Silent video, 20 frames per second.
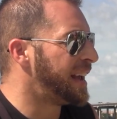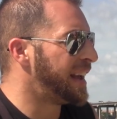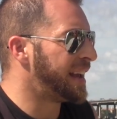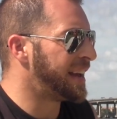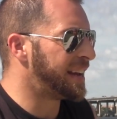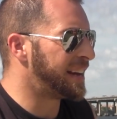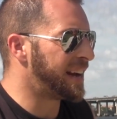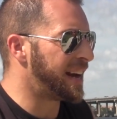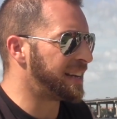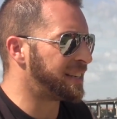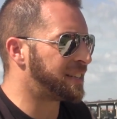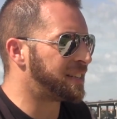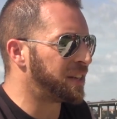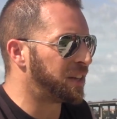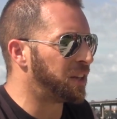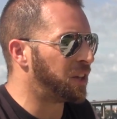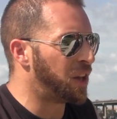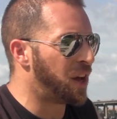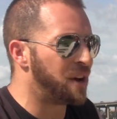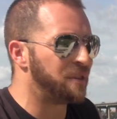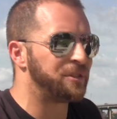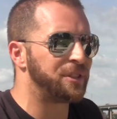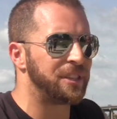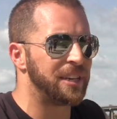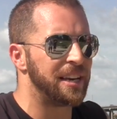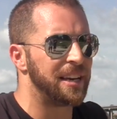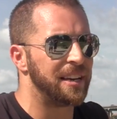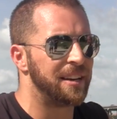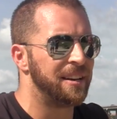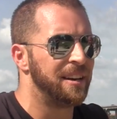And I still love
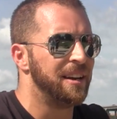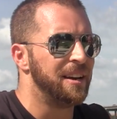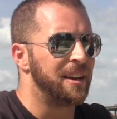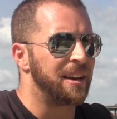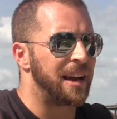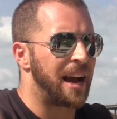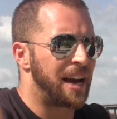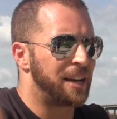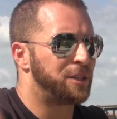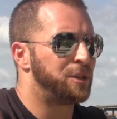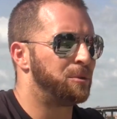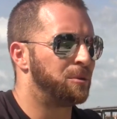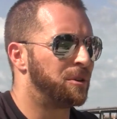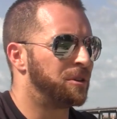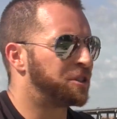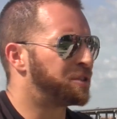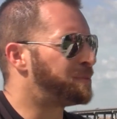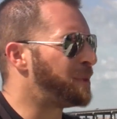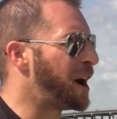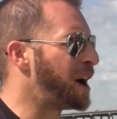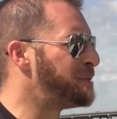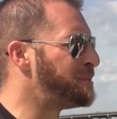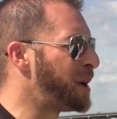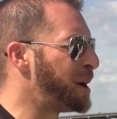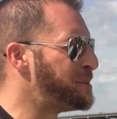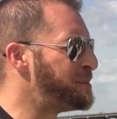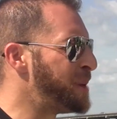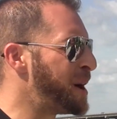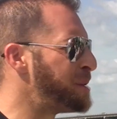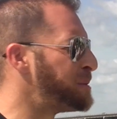seeing guys who are inspired
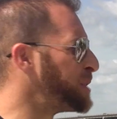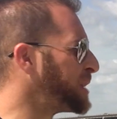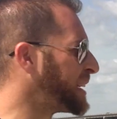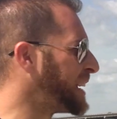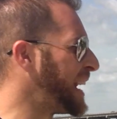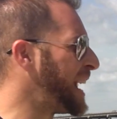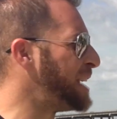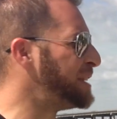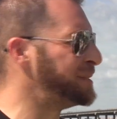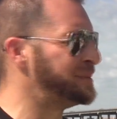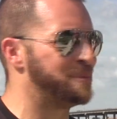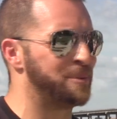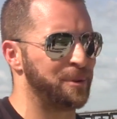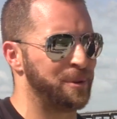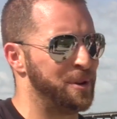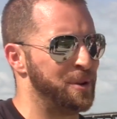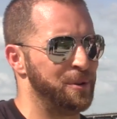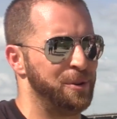by my work get out and